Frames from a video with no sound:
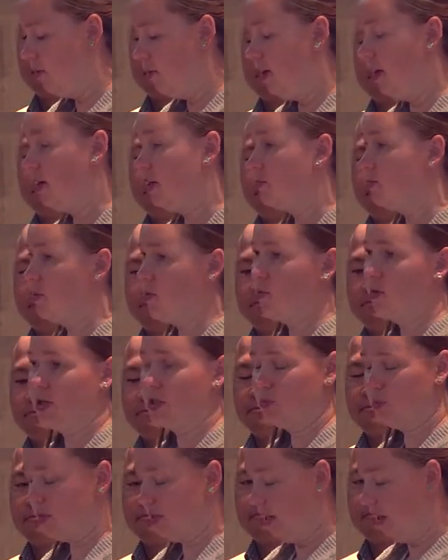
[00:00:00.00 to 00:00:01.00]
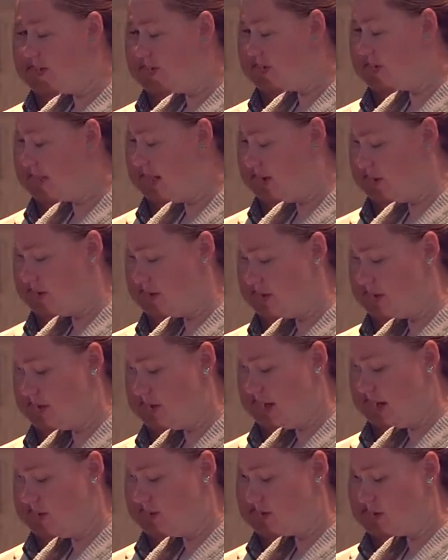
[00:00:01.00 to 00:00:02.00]
My husband worked ridiculous hours,
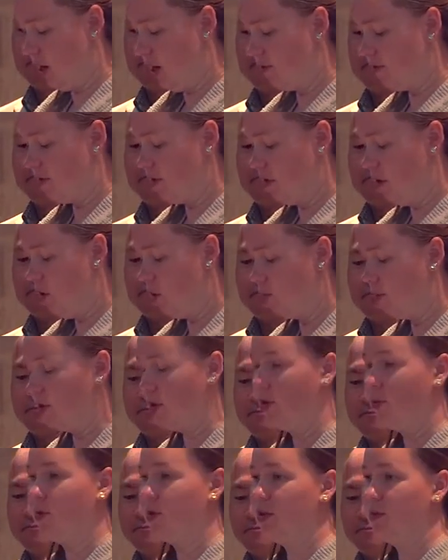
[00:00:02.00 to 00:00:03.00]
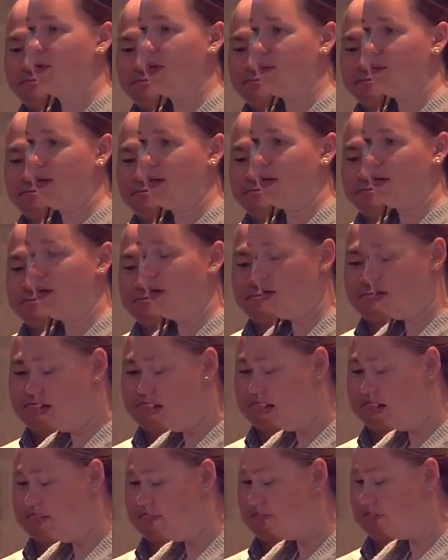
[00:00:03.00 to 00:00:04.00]
and I was often home alone with the baby.
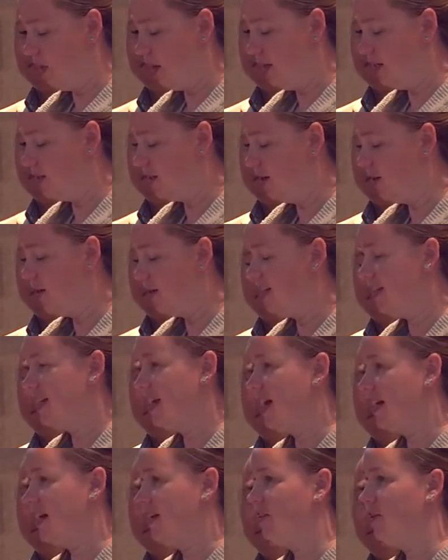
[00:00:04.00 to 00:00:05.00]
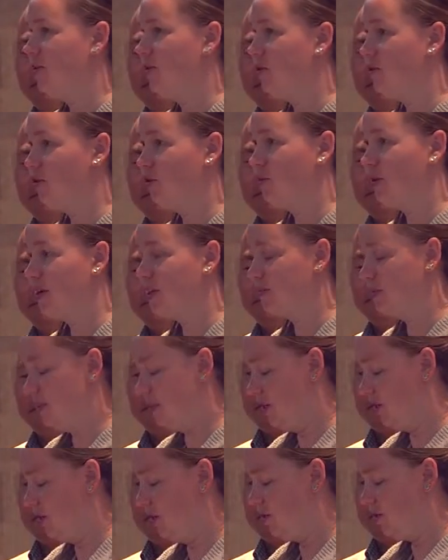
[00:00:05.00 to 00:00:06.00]
I started attending the local
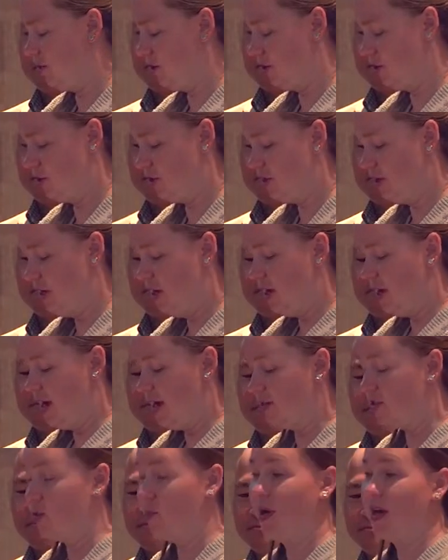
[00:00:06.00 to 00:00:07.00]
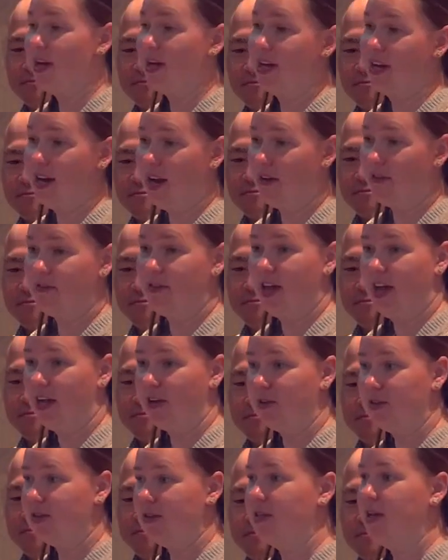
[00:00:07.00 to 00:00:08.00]
Presbyterian church as a way to get out of the
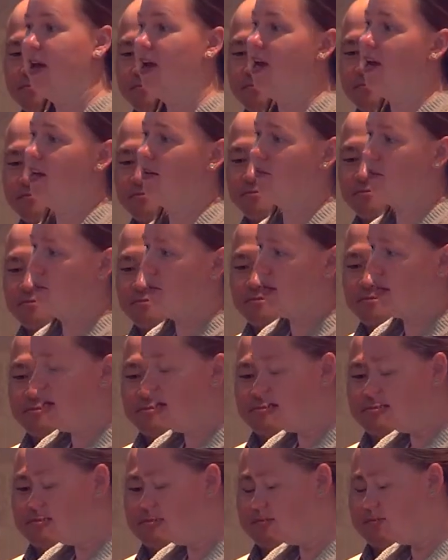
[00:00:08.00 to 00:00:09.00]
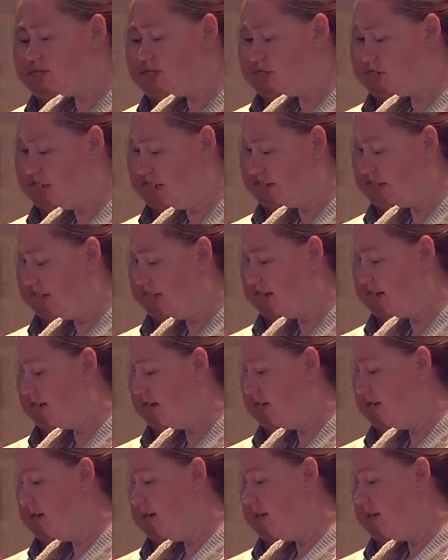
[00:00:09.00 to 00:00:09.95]
house, and if I'm being honest, for the childcare.